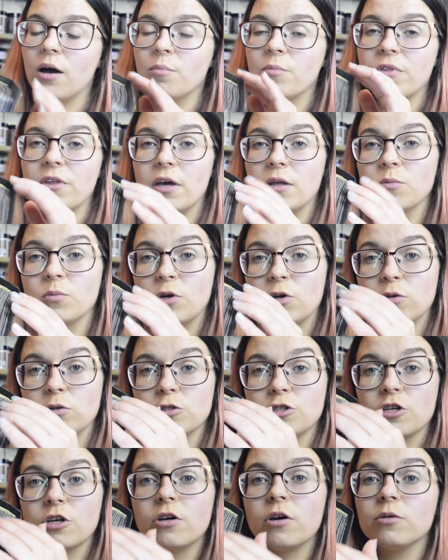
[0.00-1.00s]
Then we're
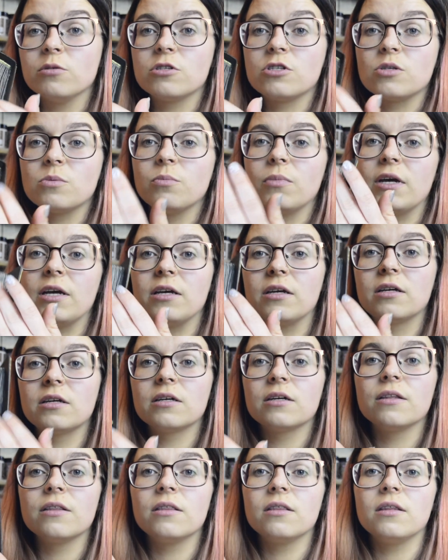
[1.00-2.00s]
also going to
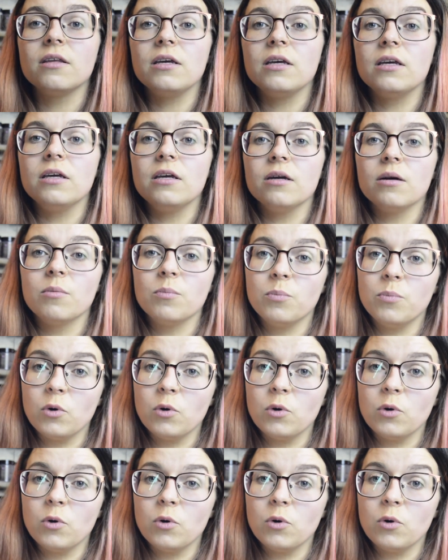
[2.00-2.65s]
make the